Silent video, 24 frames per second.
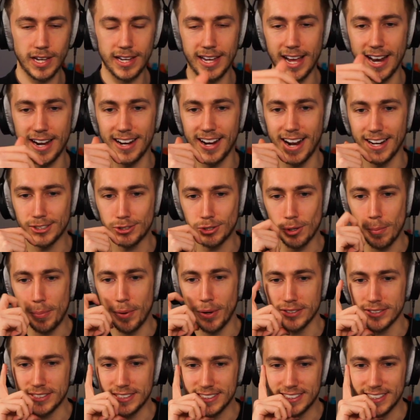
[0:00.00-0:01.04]
had an actual
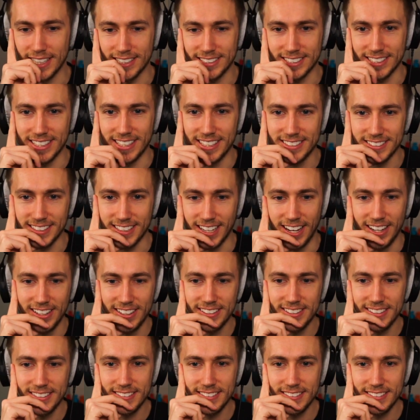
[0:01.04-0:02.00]
boxing session.